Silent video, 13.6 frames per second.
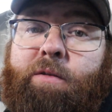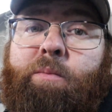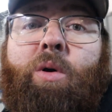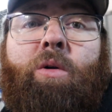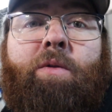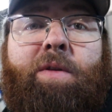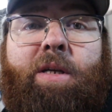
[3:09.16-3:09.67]

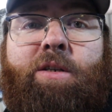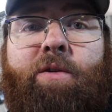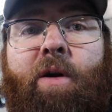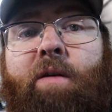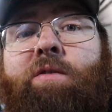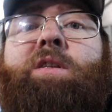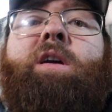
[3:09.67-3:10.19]
pulled the
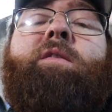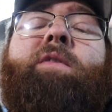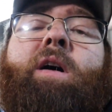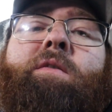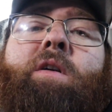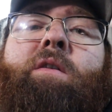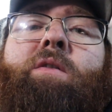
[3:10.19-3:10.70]
driver's side
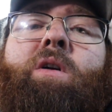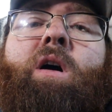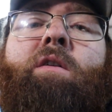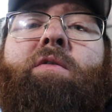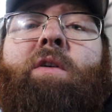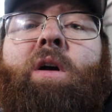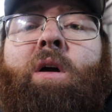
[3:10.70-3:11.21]
valve cover
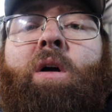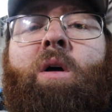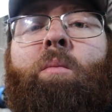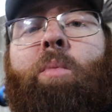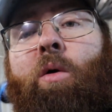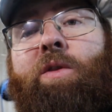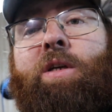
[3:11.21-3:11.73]
off,
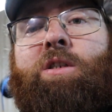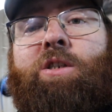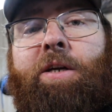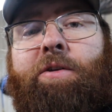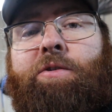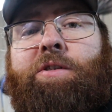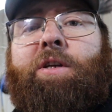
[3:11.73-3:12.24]
pulled the
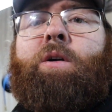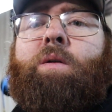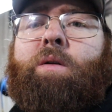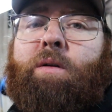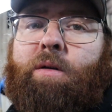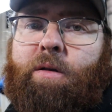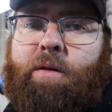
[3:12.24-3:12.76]
injectors out.
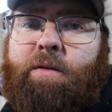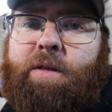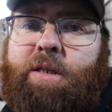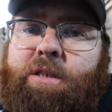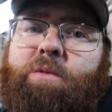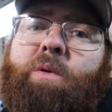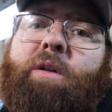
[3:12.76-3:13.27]

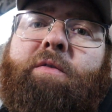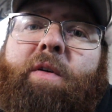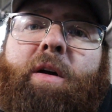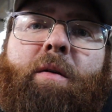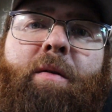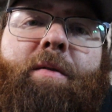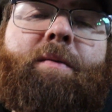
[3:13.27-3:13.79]
This is what I
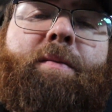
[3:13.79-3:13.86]
found.